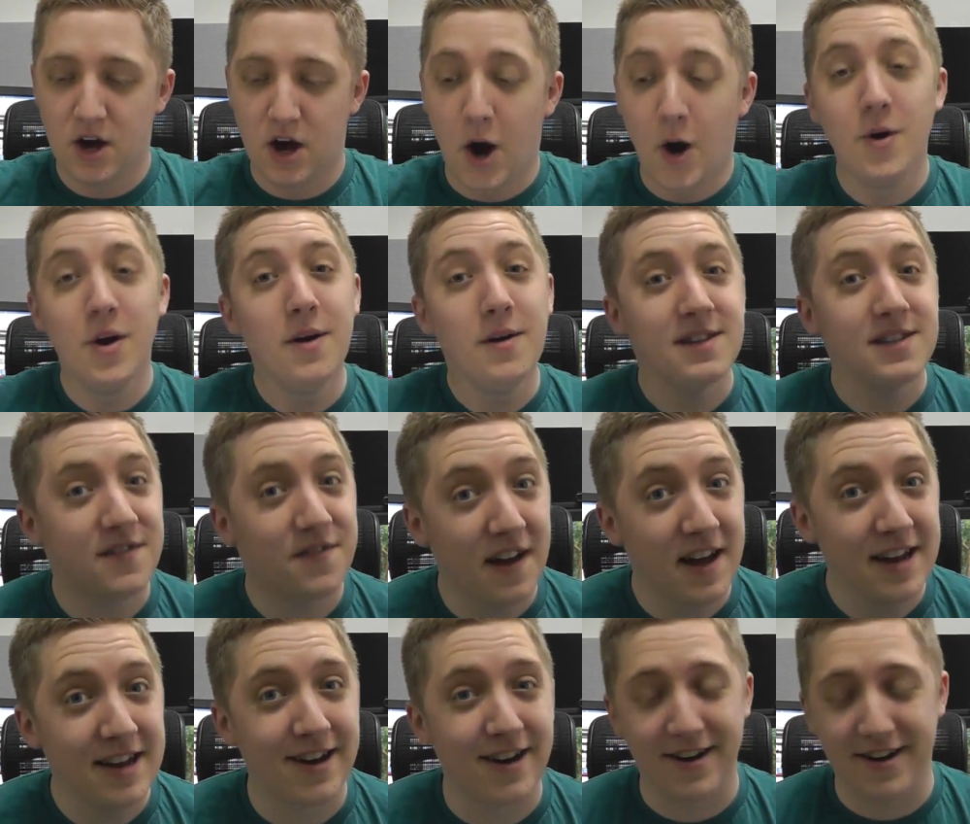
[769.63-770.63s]
oh, no, it's
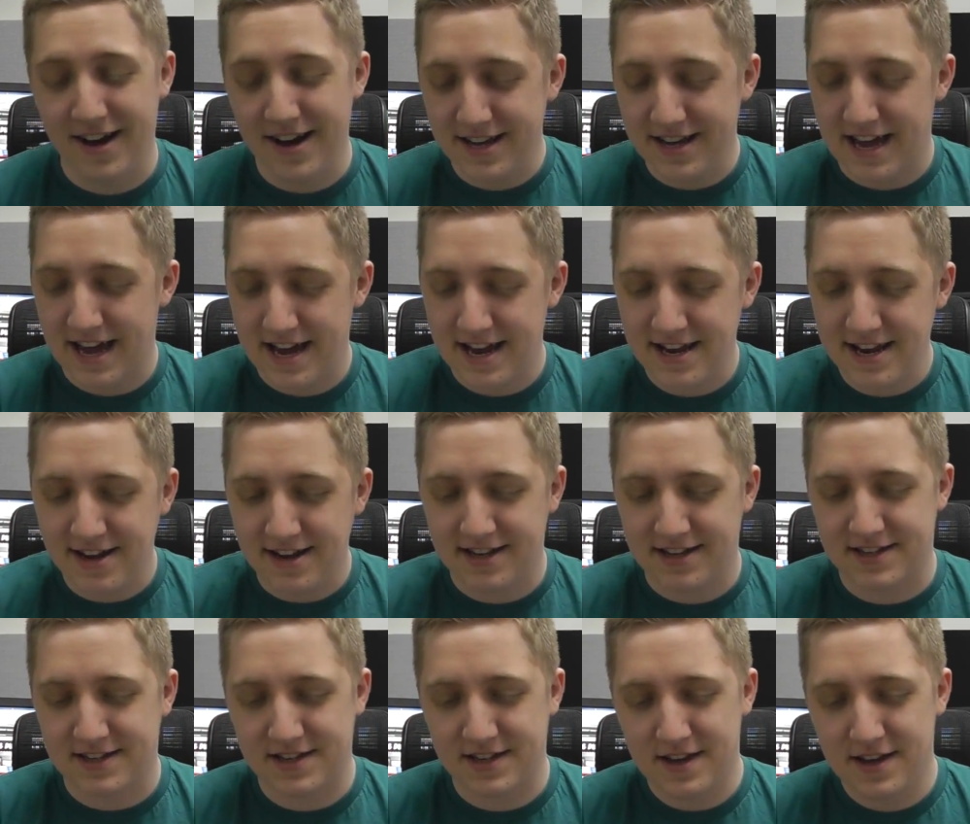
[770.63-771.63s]
fan art. Okay,
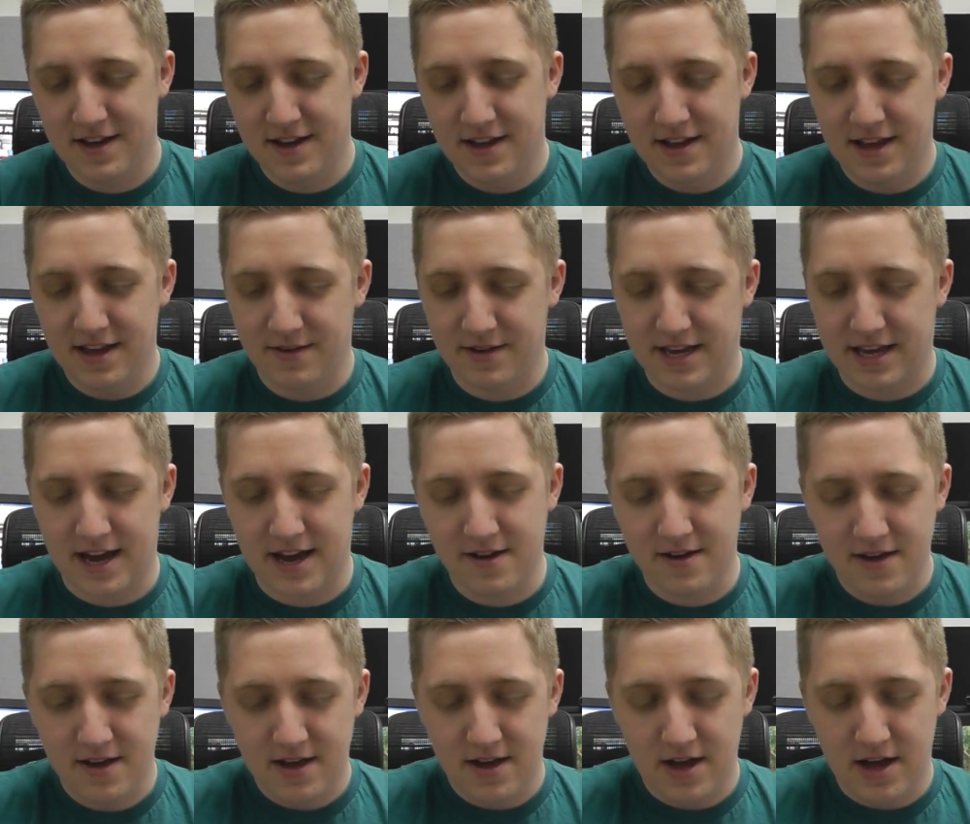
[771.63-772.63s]
nice. There we go.
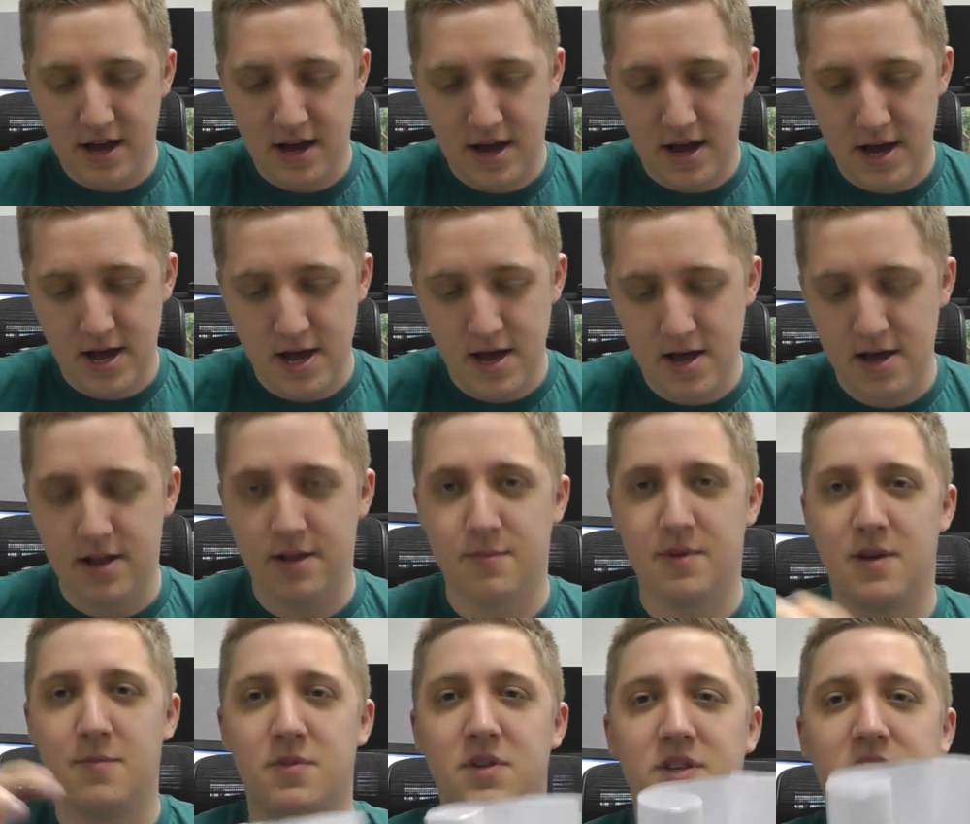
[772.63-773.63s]
Let
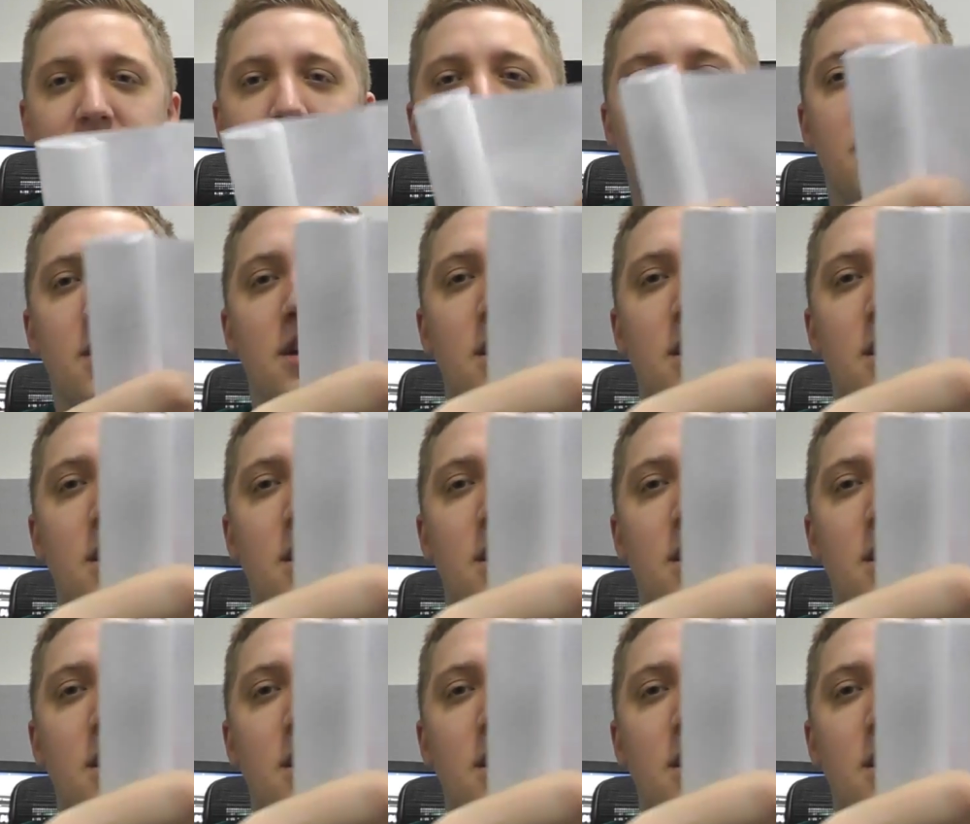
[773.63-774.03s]
me open this up.